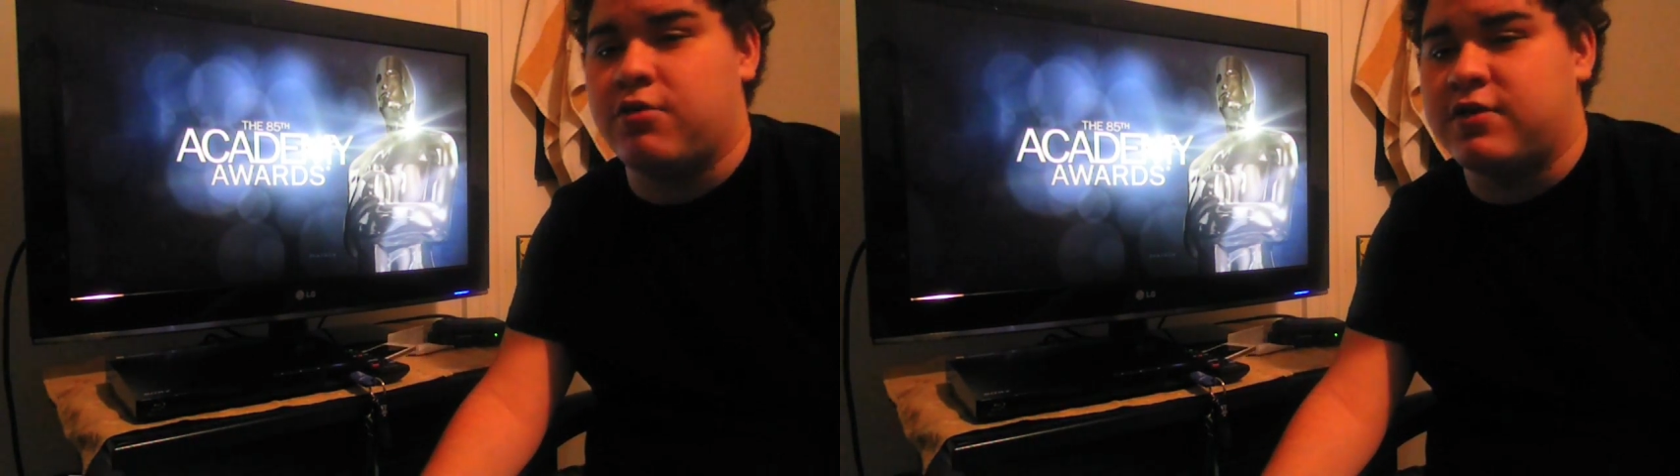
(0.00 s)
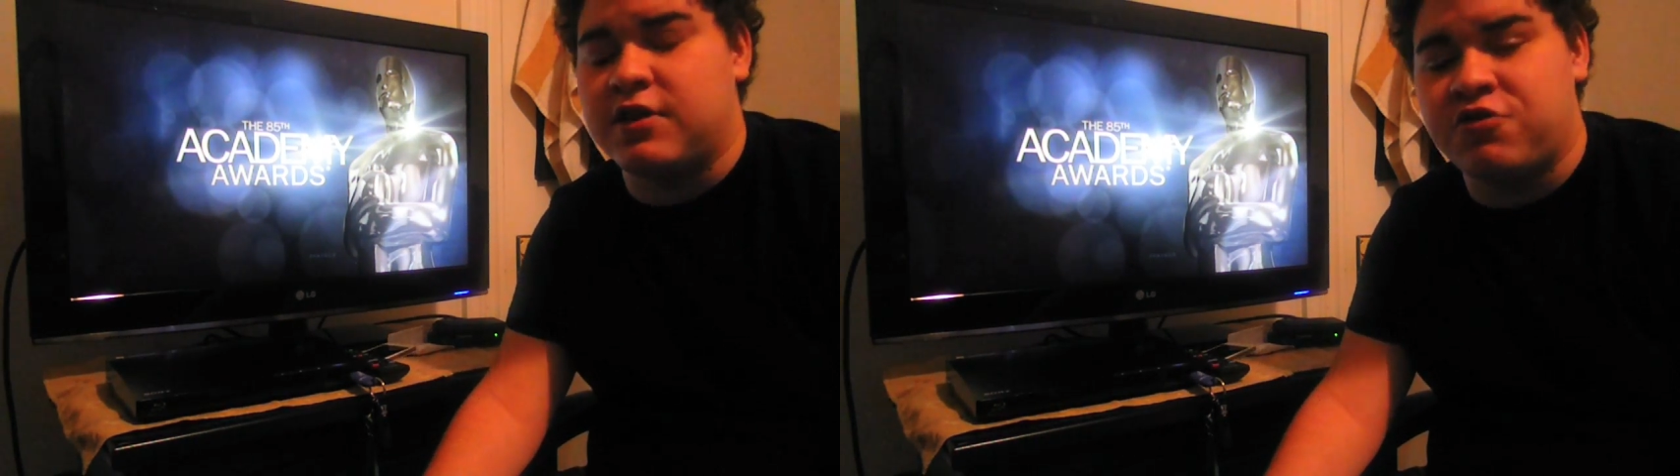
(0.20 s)

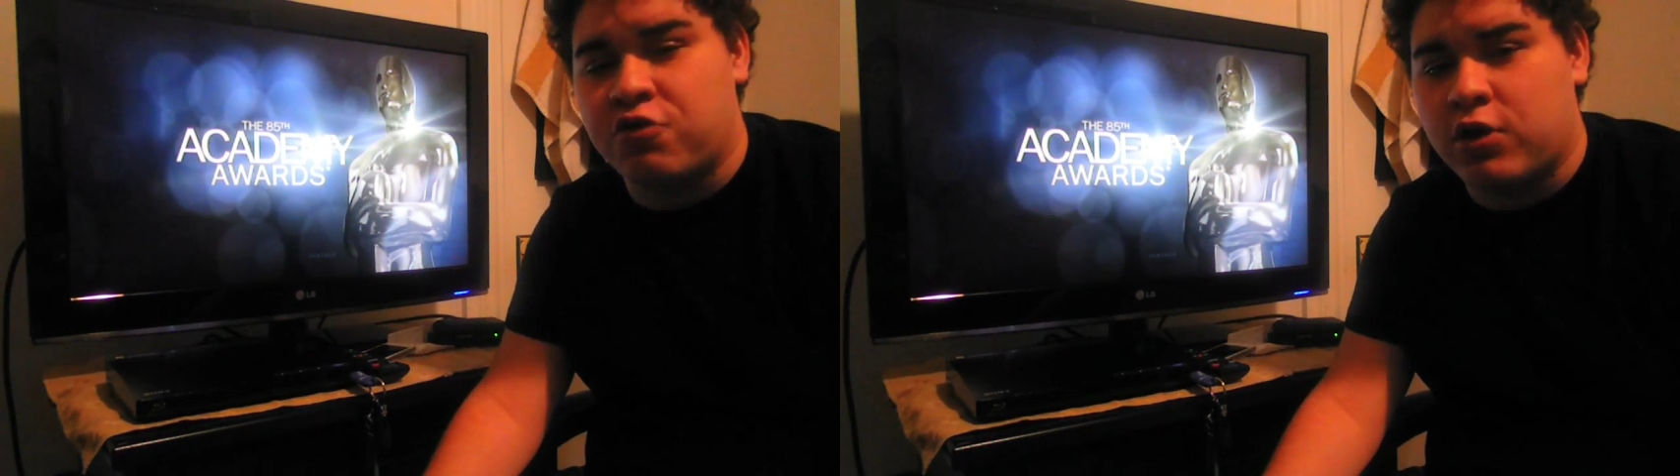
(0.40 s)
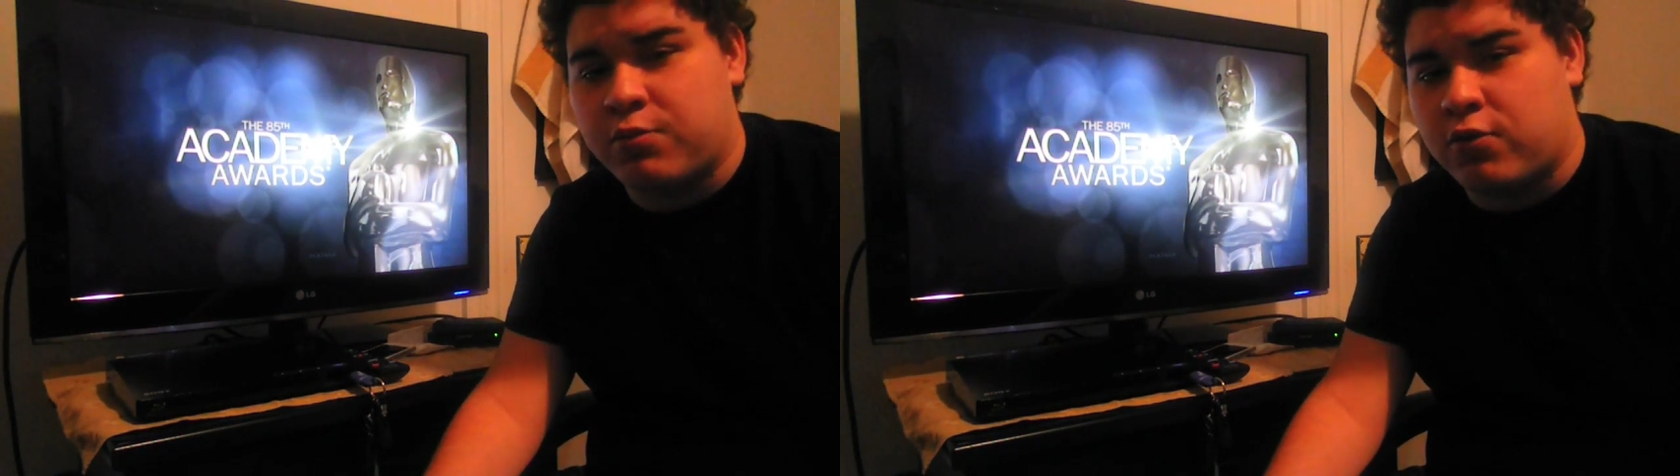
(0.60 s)
it was
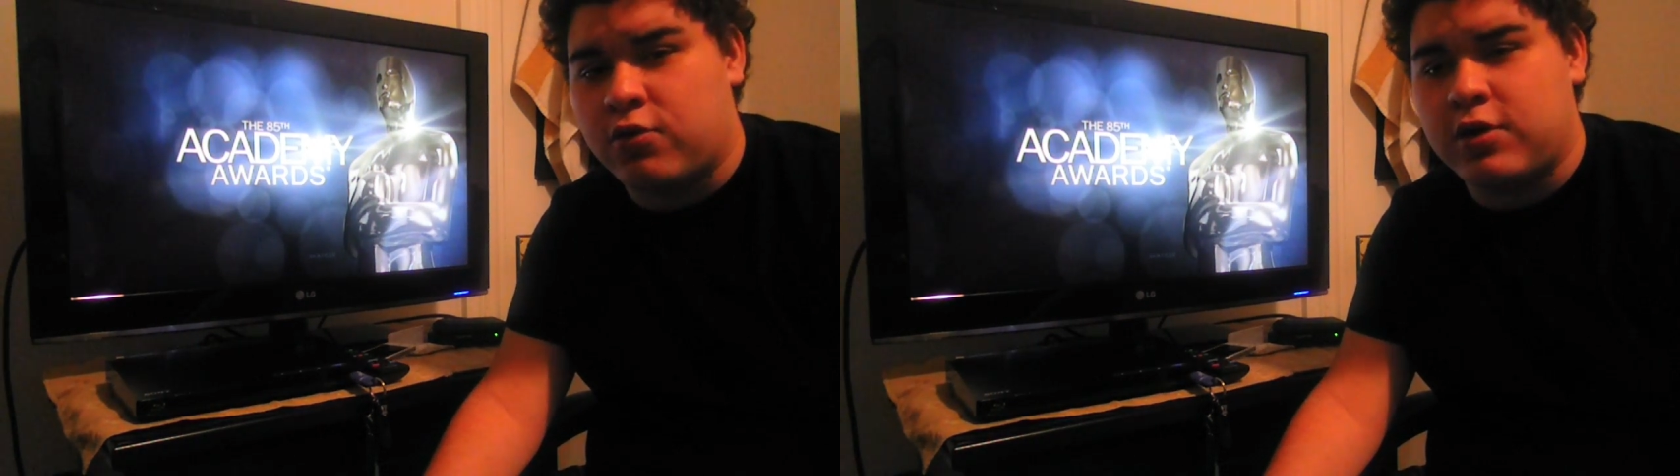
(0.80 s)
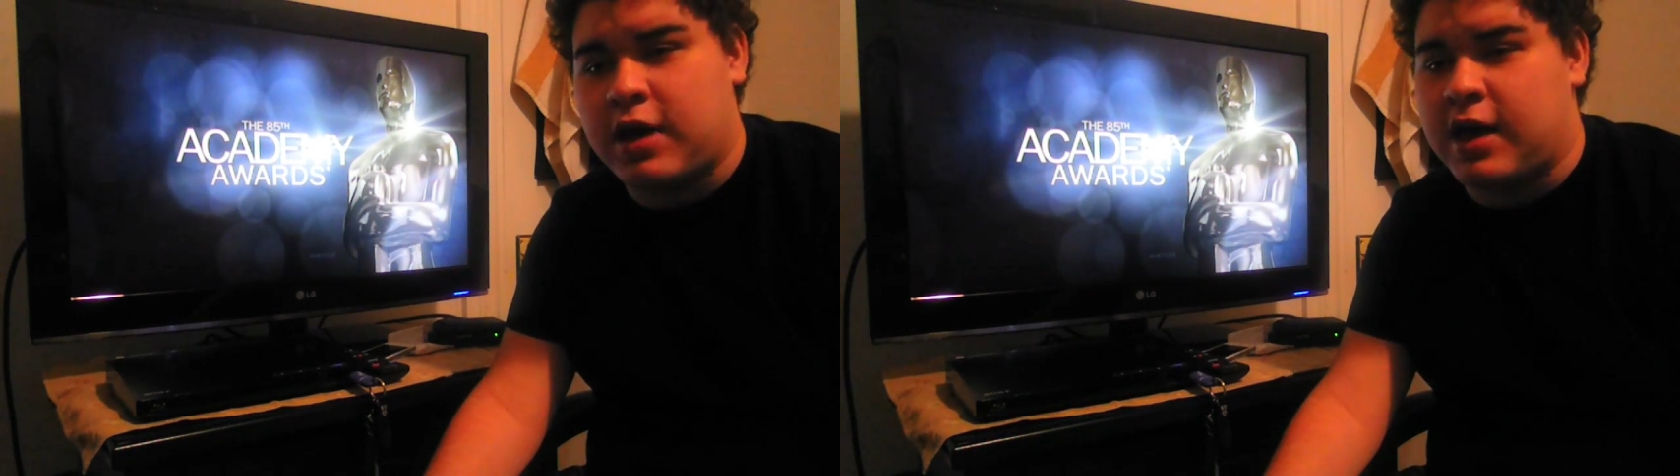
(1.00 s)

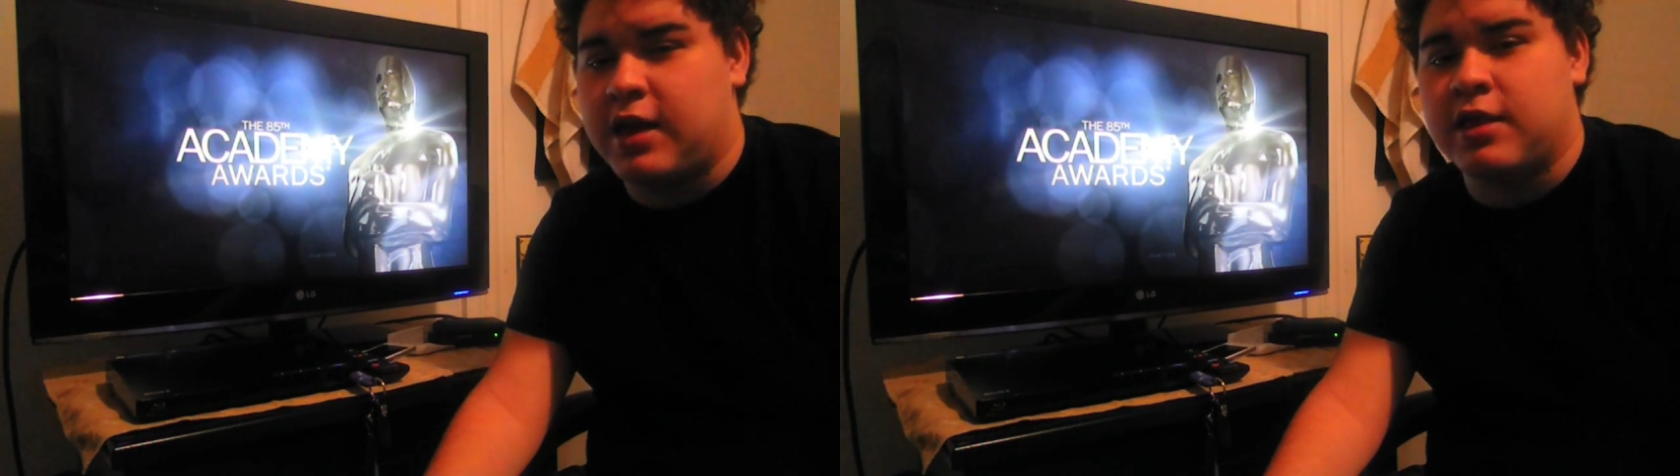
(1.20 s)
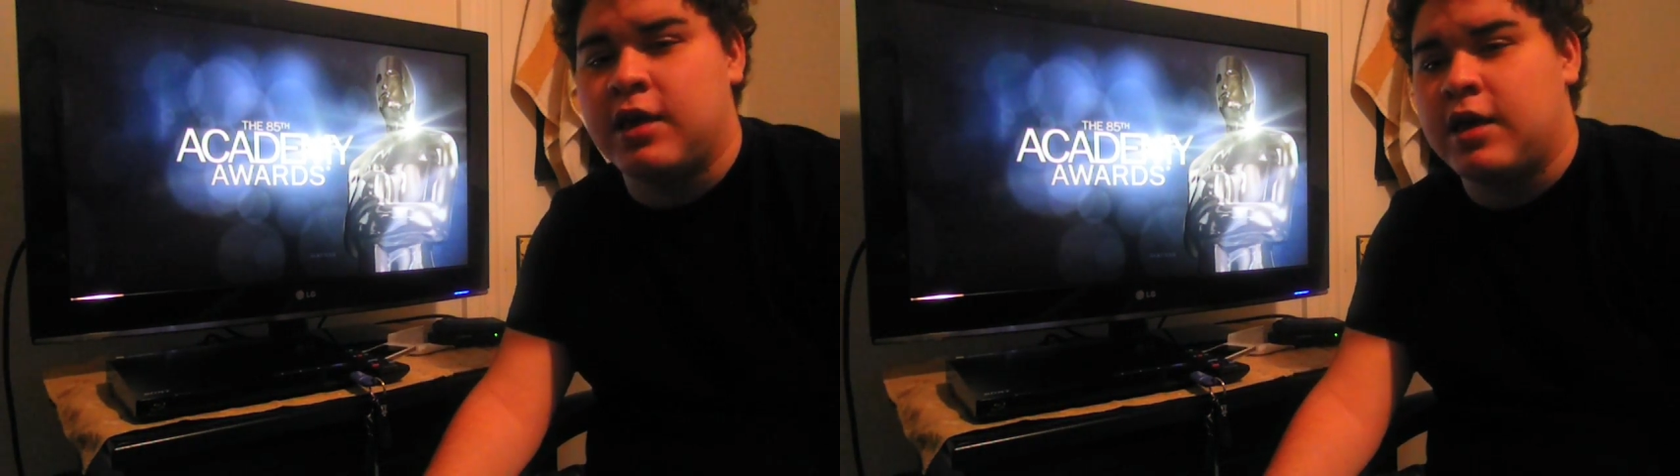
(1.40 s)
enjoyable,
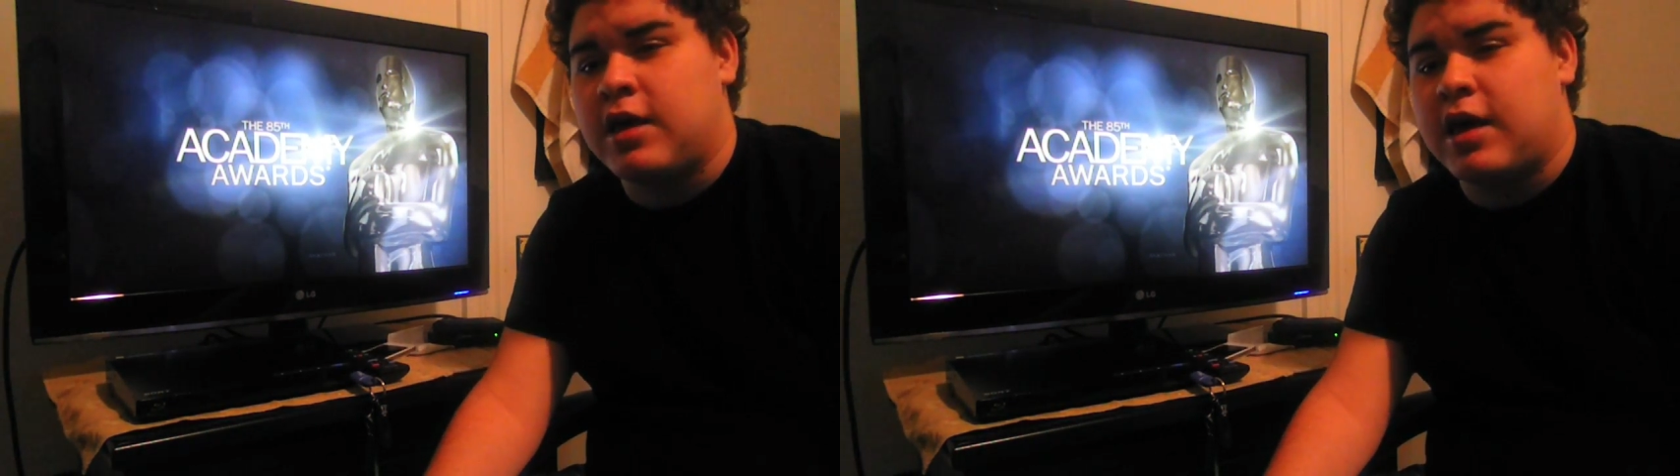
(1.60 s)
and